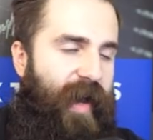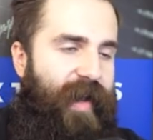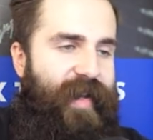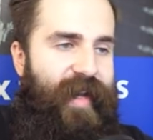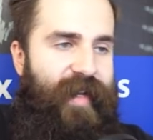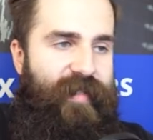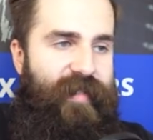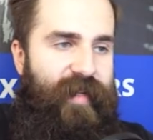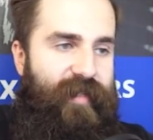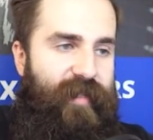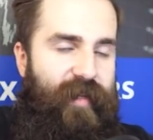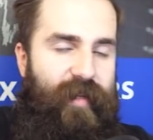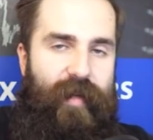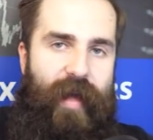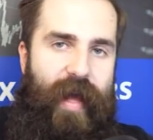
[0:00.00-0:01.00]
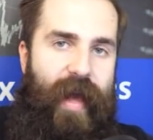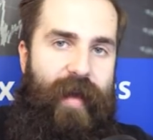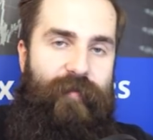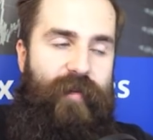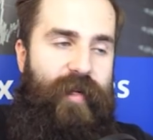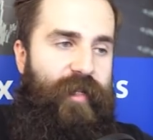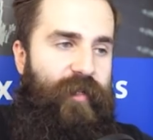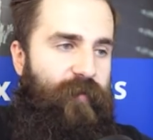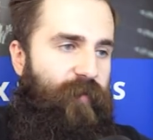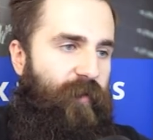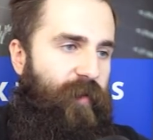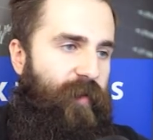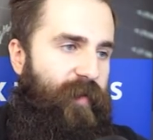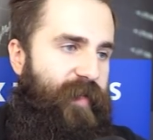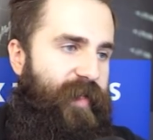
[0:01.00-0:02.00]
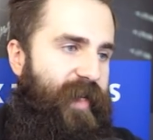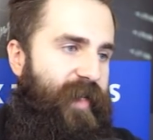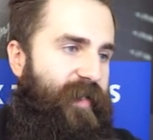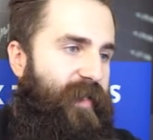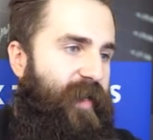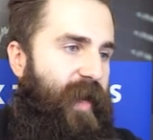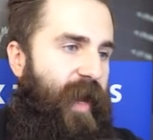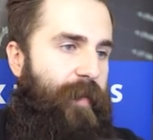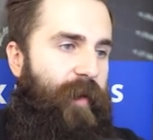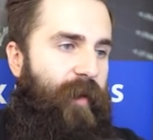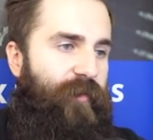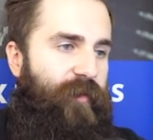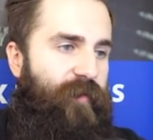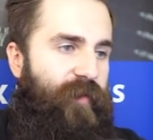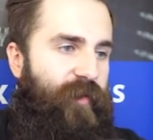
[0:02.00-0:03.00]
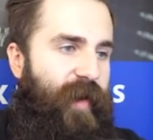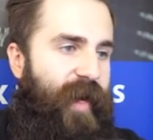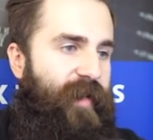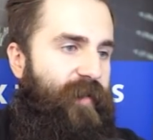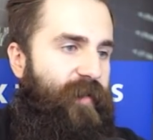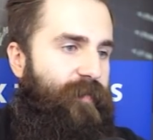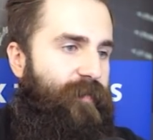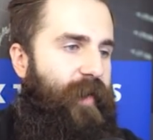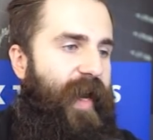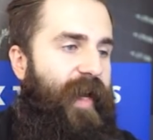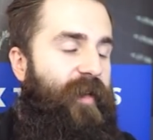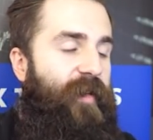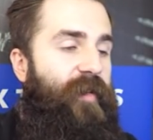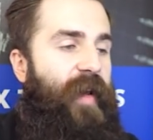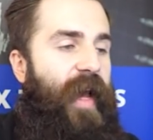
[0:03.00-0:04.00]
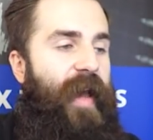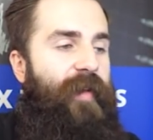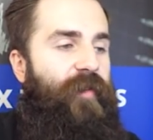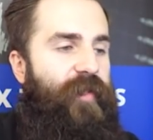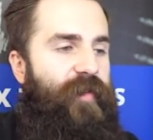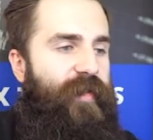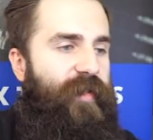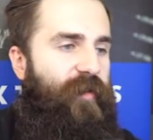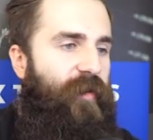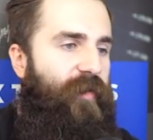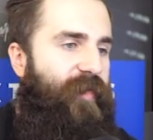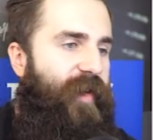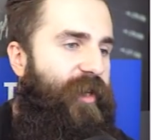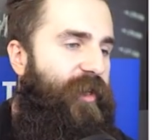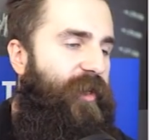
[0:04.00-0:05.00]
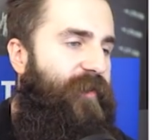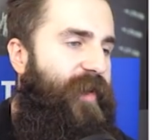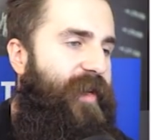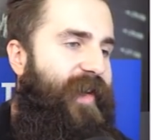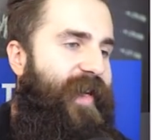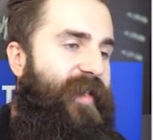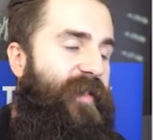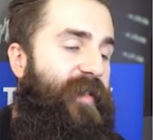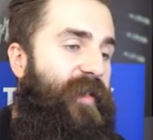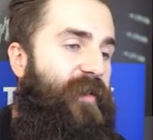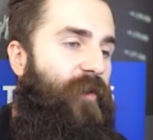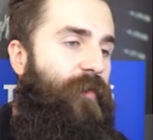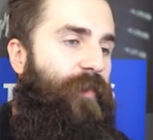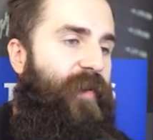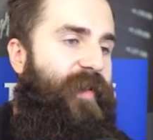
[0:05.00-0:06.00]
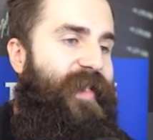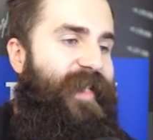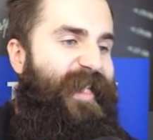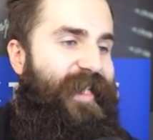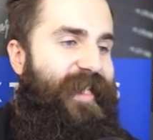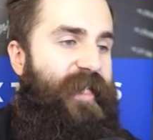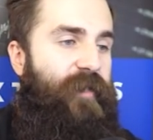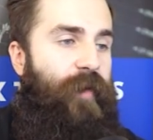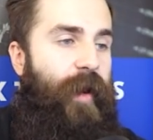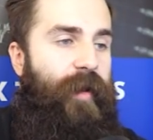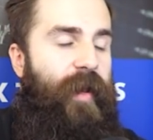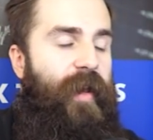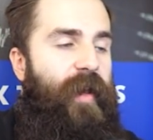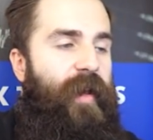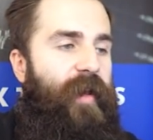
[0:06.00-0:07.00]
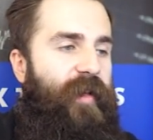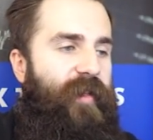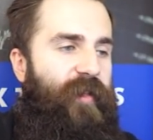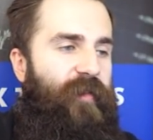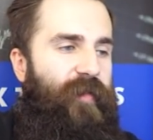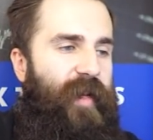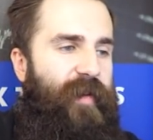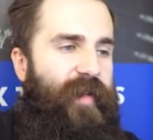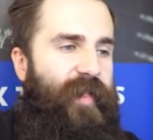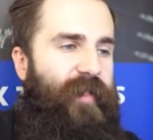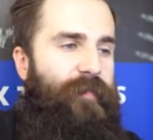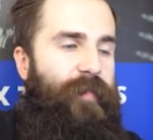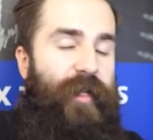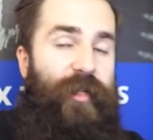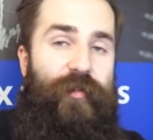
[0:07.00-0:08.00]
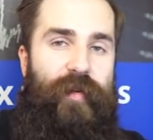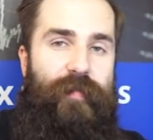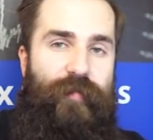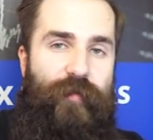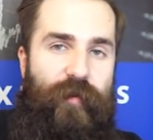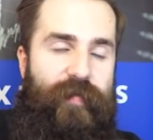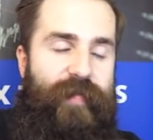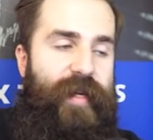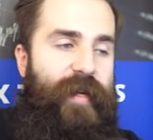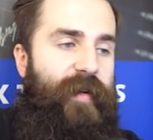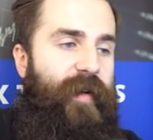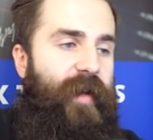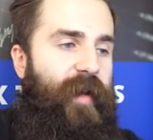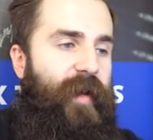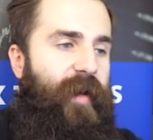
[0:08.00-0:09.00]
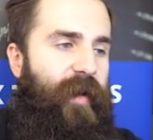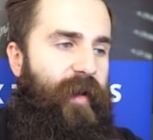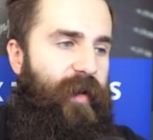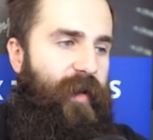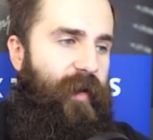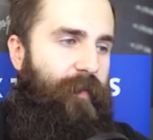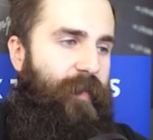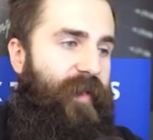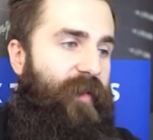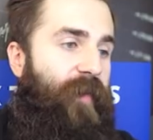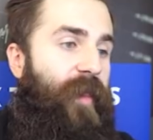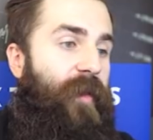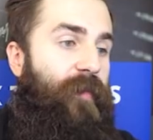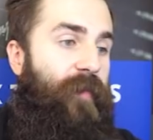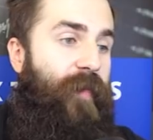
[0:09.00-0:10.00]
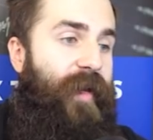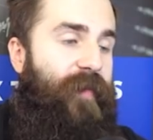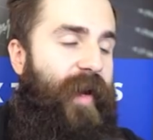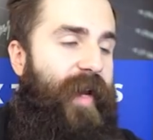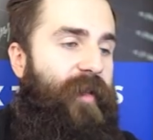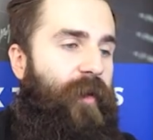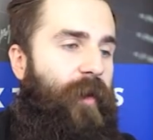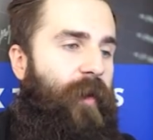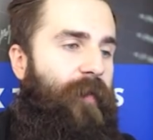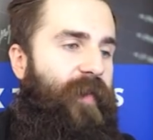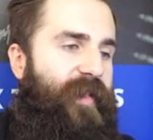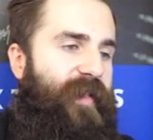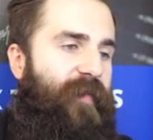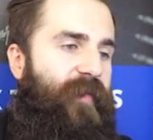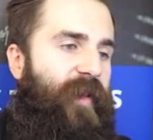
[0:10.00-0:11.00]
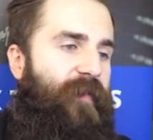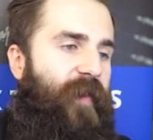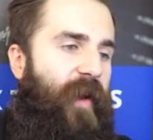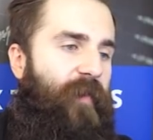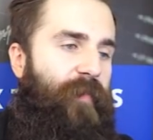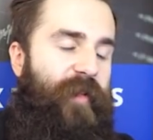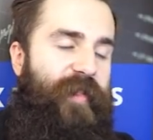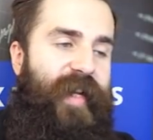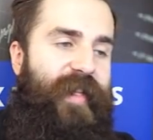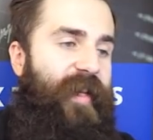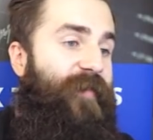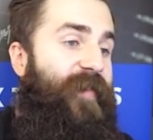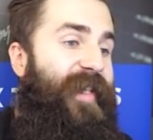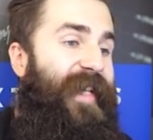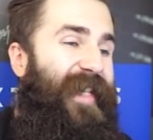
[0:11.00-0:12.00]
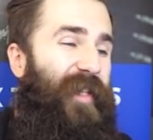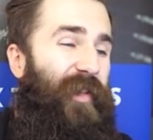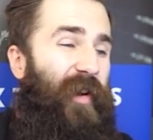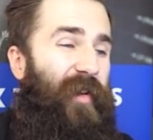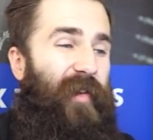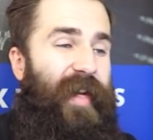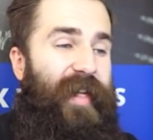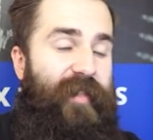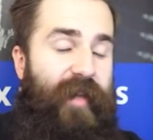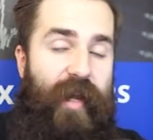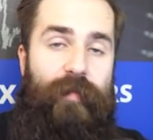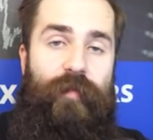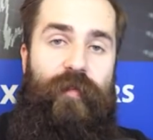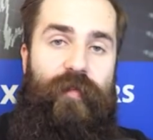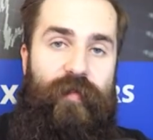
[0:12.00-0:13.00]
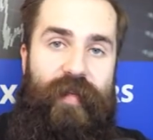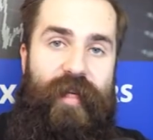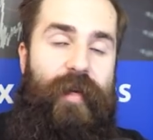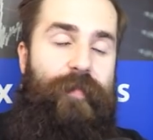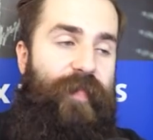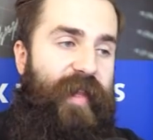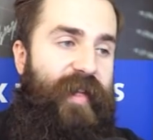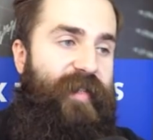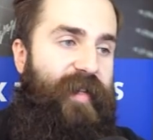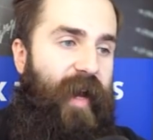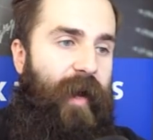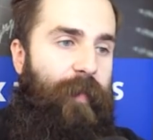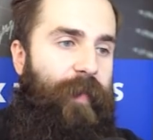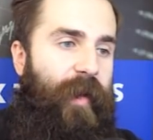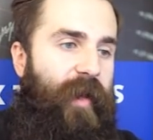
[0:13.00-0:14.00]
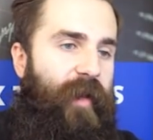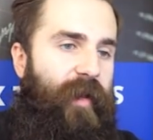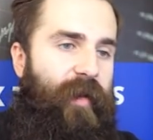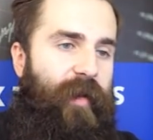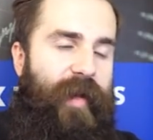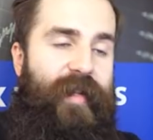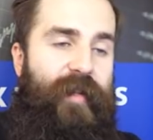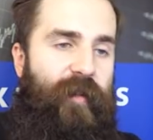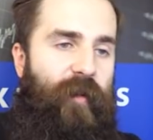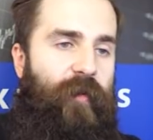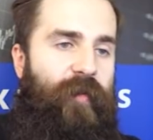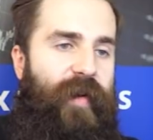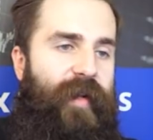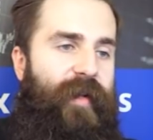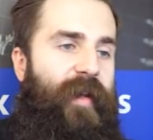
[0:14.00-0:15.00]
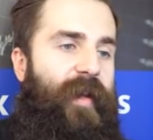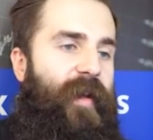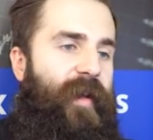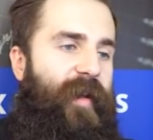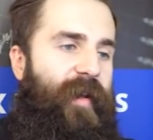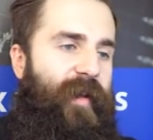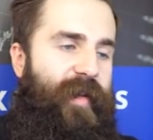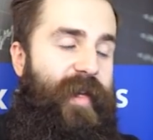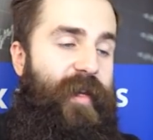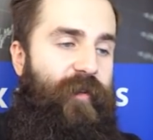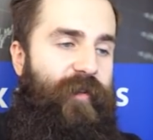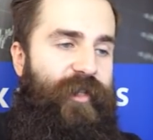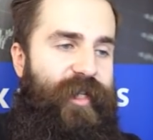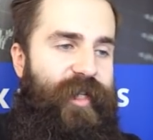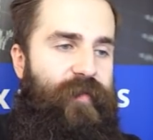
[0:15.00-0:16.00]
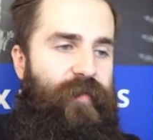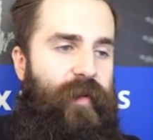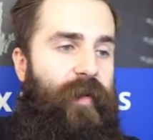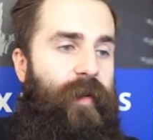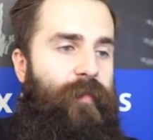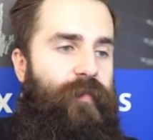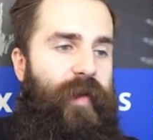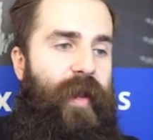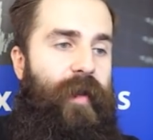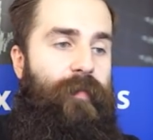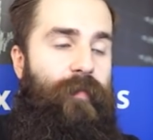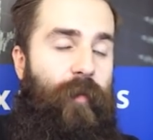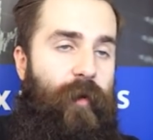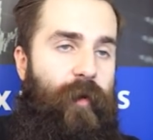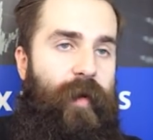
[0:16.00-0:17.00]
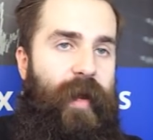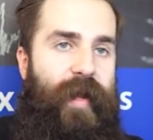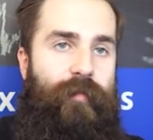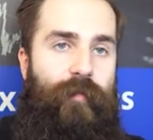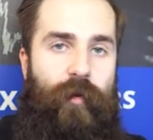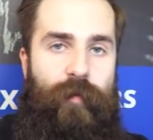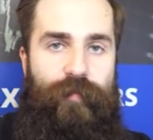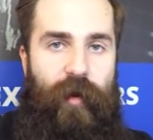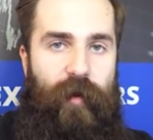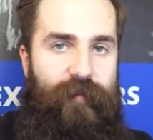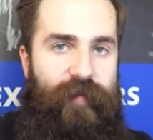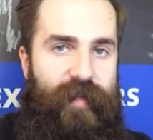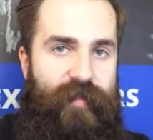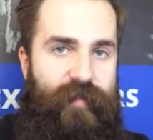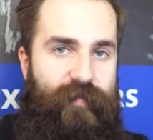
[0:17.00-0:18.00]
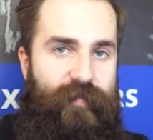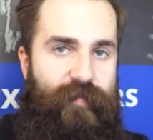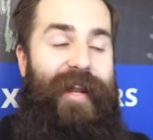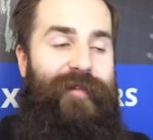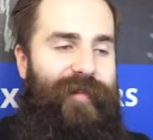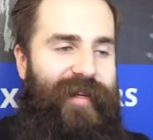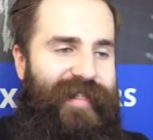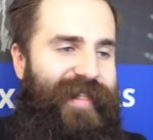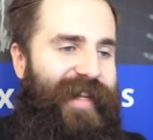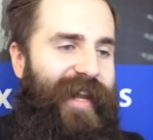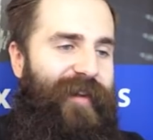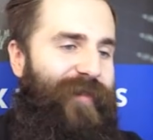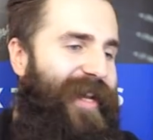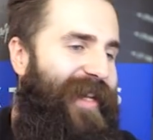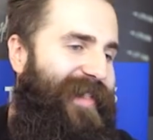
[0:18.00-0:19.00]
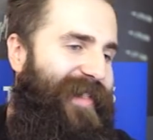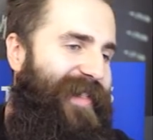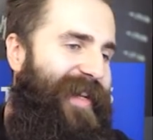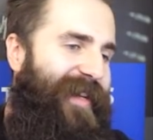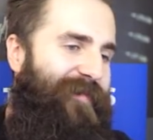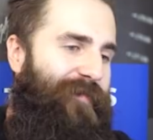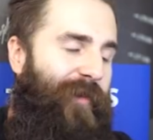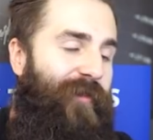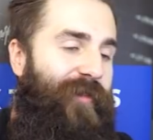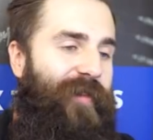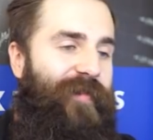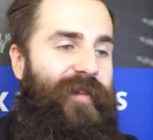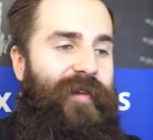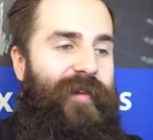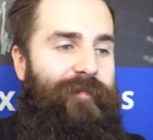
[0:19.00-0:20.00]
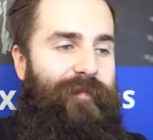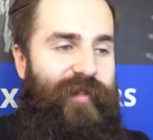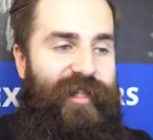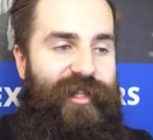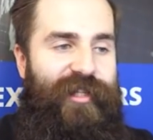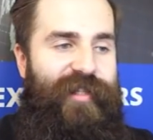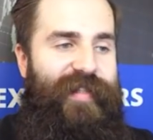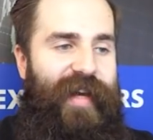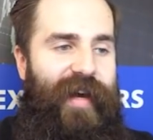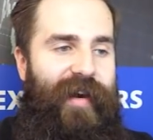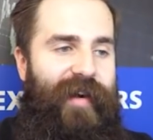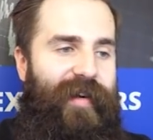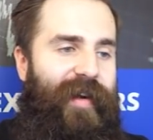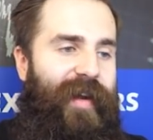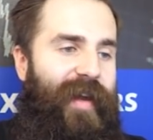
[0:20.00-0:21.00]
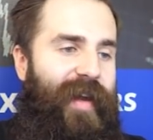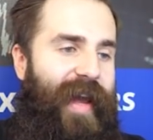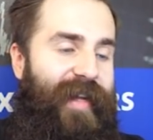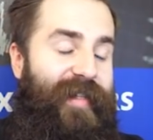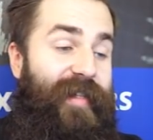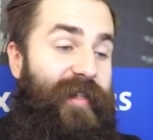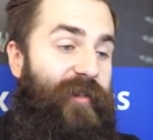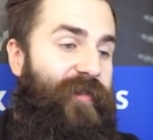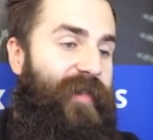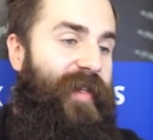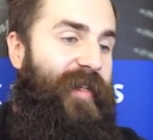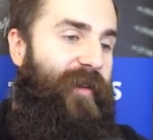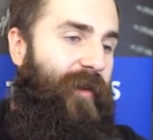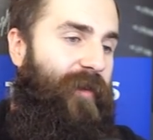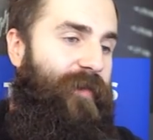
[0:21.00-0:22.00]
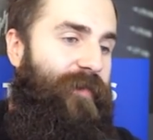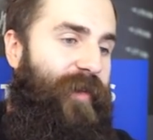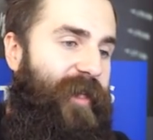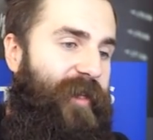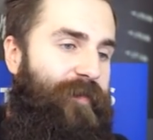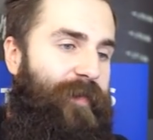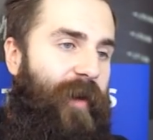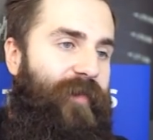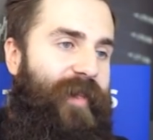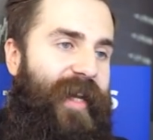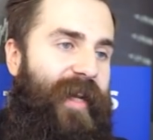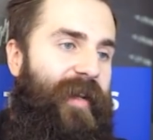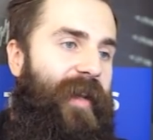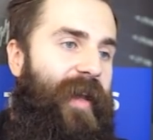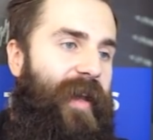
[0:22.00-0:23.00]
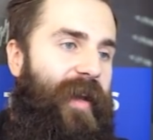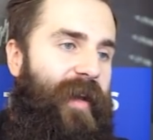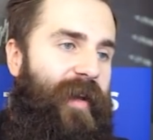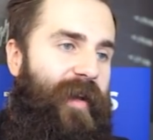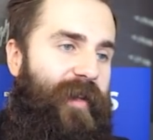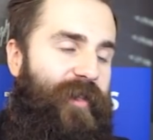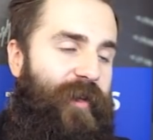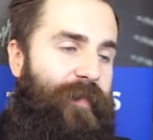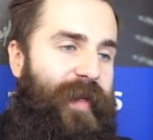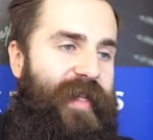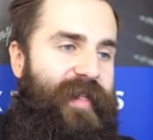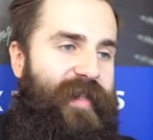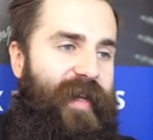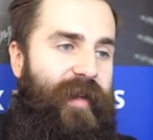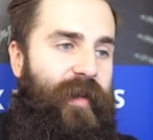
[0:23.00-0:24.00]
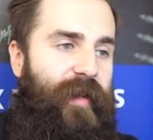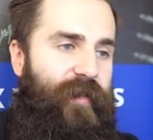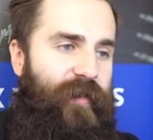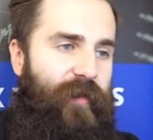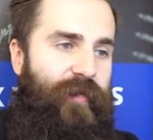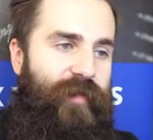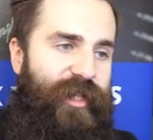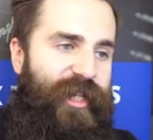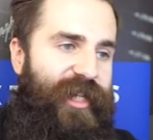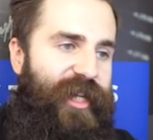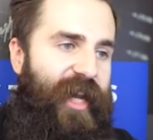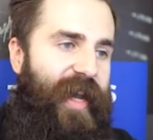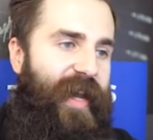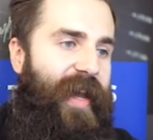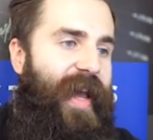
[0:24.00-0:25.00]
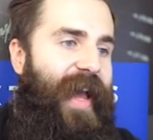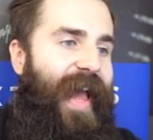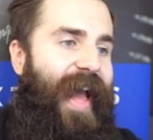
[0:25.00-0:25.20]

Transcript: I guess that's average for this amount of trades. And the average risk-reward ratio here is 0.61. So there is much to improve here, but with a win rate of 75%, if this trader is able to keep this up in the long run, he or she will bring more and more profit. And once again, we can see that most of the positions are executed on British pound and Japanese yen, so GJ,